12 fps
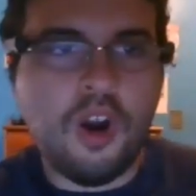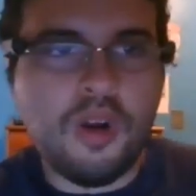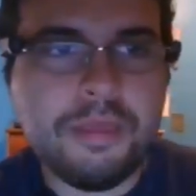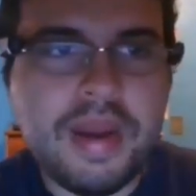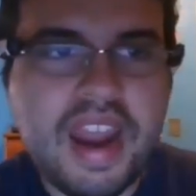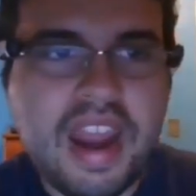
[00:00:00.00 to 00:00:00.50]

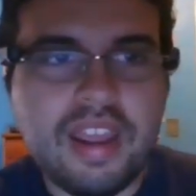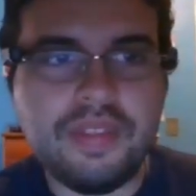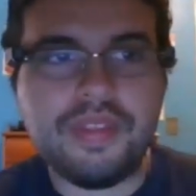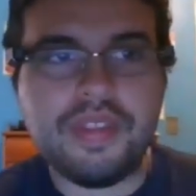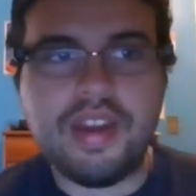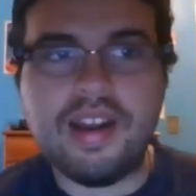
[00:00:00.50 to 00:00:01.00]
are
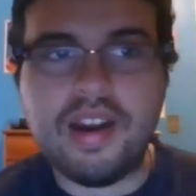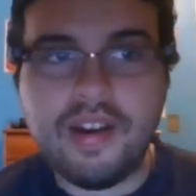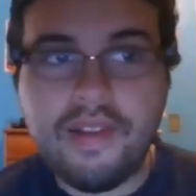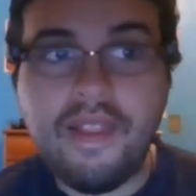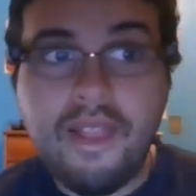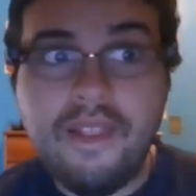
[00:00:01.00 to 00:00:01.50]
made
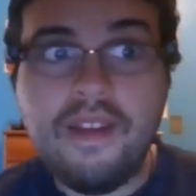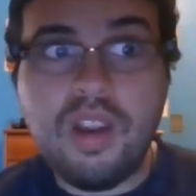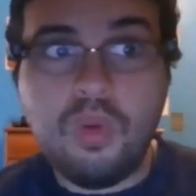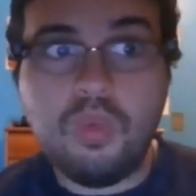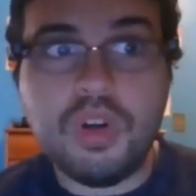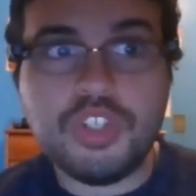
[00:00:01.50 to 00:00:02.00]
there,
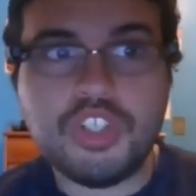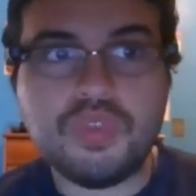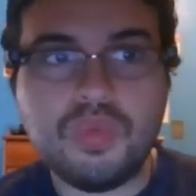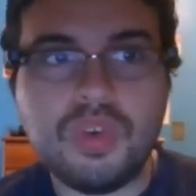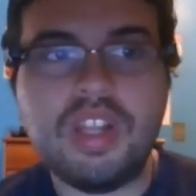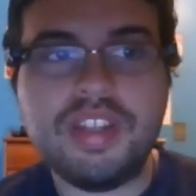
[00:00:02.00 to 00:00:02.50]
which
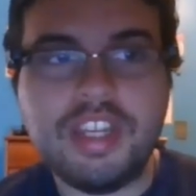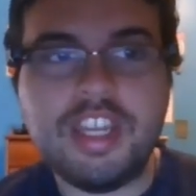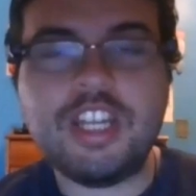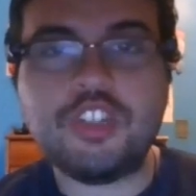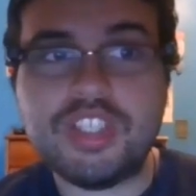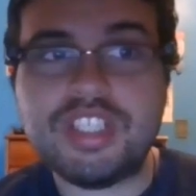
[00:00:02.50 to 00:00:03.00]
is really
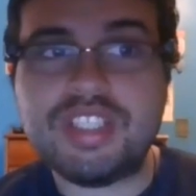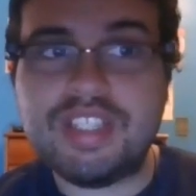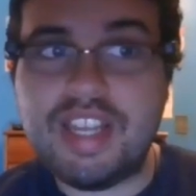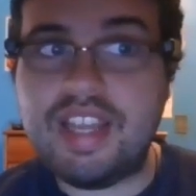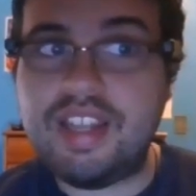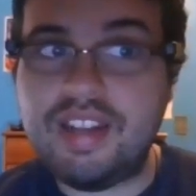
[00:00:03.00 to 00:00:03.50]

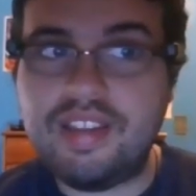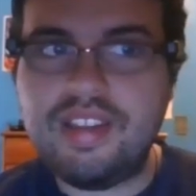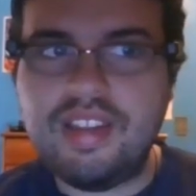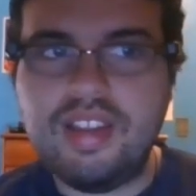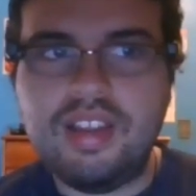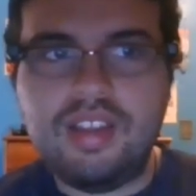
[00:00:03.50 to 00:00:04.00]
interesting.
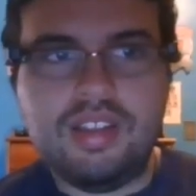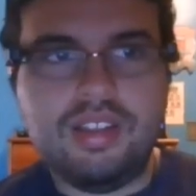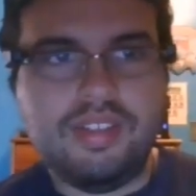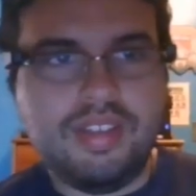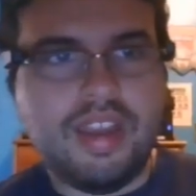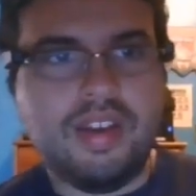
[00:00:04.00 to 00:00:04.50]

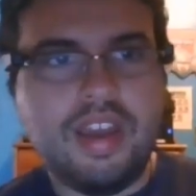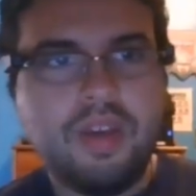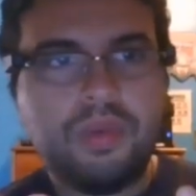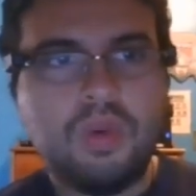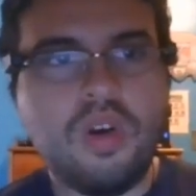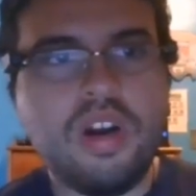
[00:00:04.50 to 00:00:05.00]
Now
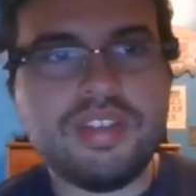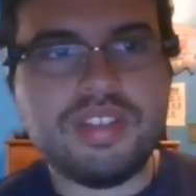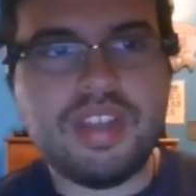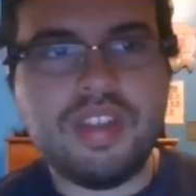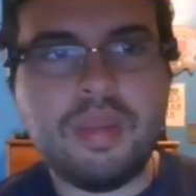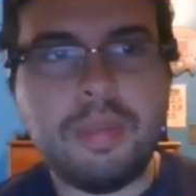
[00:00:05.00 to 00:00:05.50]
of
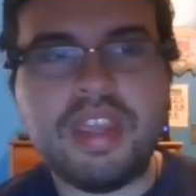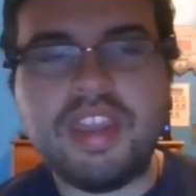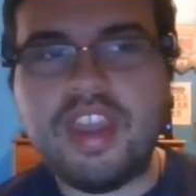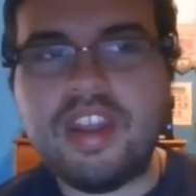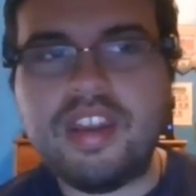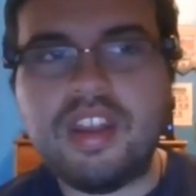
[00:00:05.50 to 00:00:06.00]
course, in the
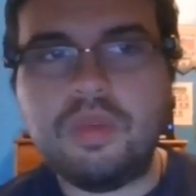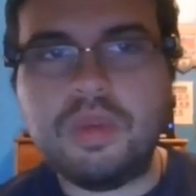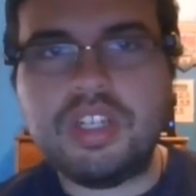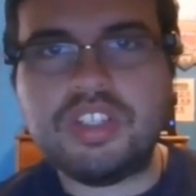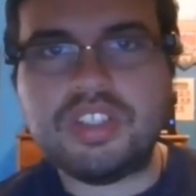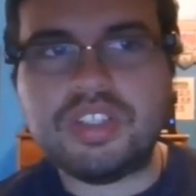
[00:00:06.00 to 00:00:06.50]
beginning
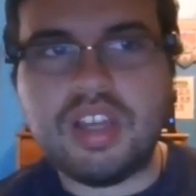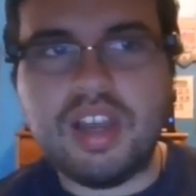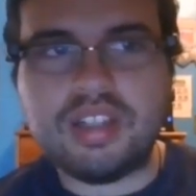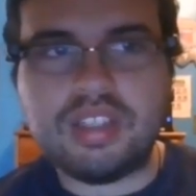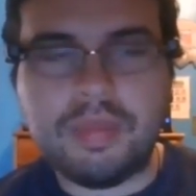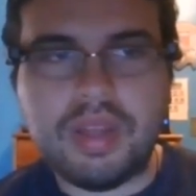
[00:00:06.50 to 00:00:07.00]
we just
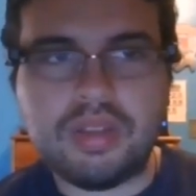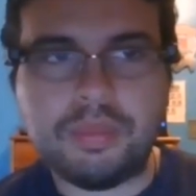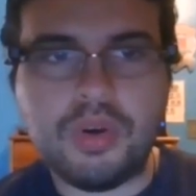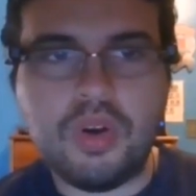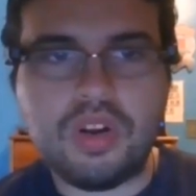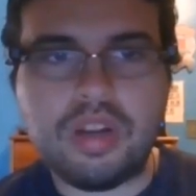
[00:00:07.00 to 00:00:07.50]
talked about the
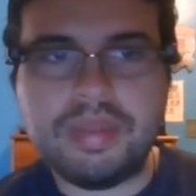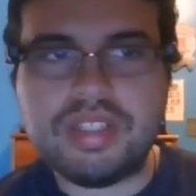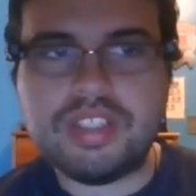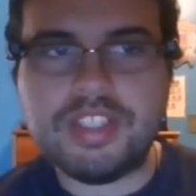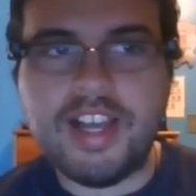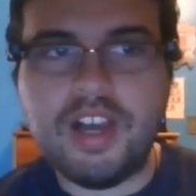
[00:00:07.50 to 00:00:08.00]
program
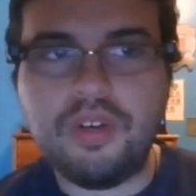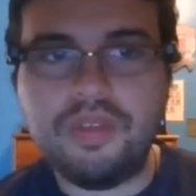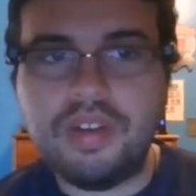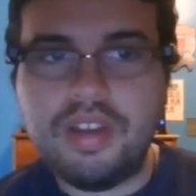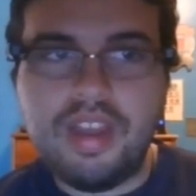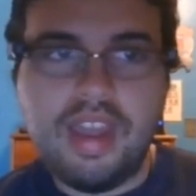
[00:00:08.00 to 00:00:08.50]

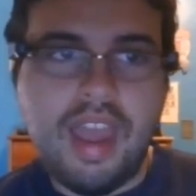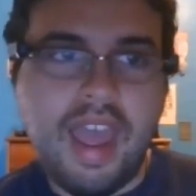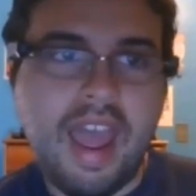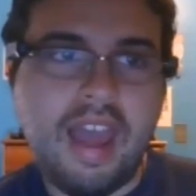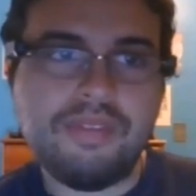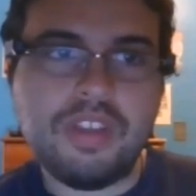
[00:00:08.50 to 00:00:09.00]
itself.
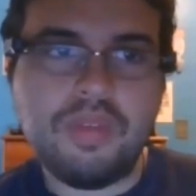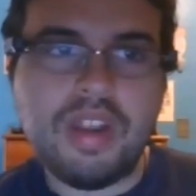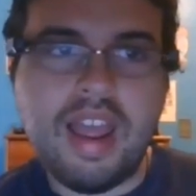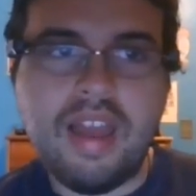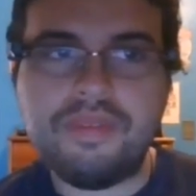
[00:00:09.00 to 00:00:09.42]
After we